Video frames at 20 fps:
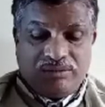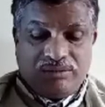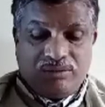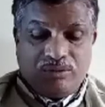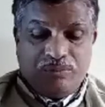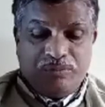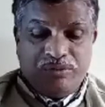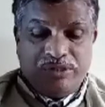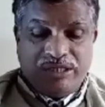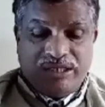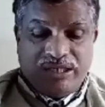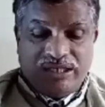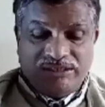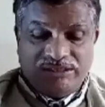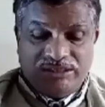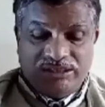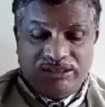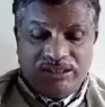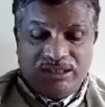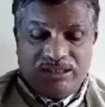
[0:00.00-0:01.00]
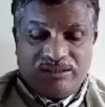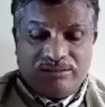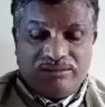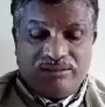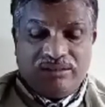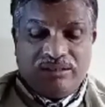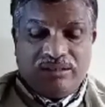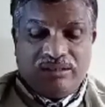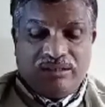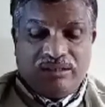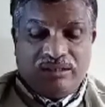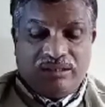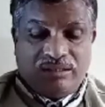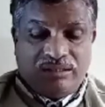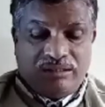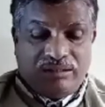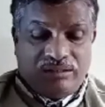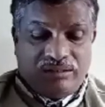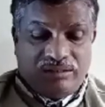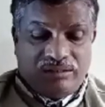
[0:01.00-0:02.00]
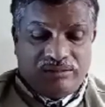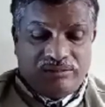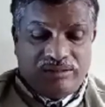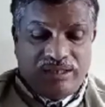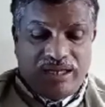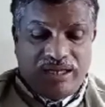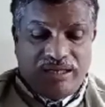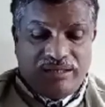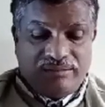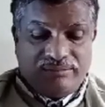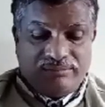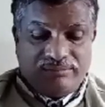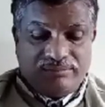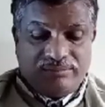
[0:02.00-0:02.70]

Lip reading: if we consider, then